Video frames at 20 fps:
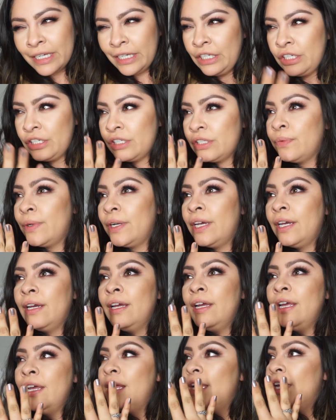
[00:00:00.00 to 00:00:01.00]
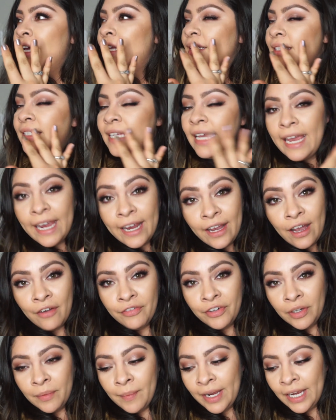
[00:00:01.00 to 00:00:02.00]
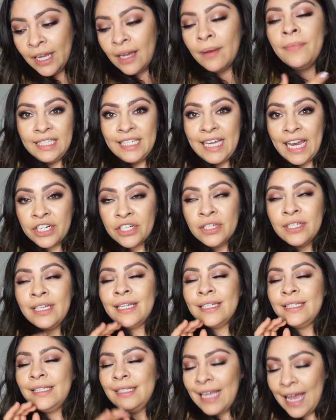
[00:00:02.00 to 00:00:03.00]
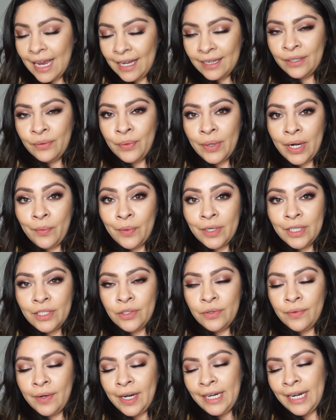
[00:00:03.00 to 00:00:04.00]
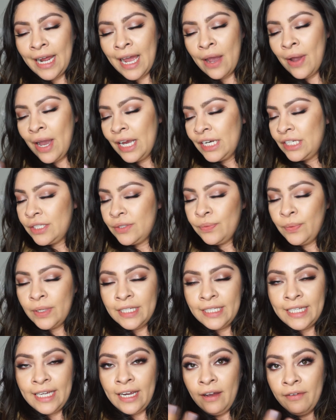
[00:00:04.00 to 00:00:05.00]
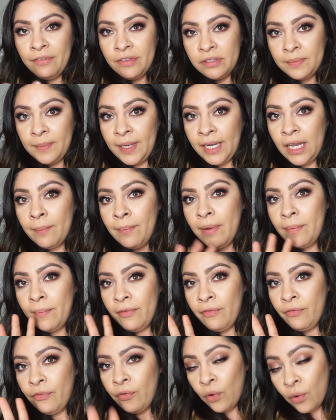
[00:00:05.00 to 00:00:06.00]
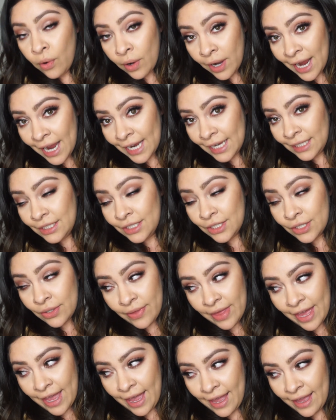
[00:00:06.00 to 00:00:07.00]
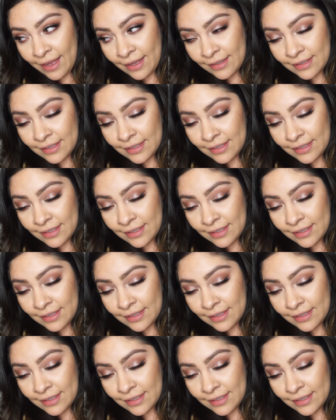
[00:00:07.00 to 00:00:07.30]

like you just want to take off your makeup. It's actually exactly what I want to do right now. I just want to take off this makeup. But before I do that,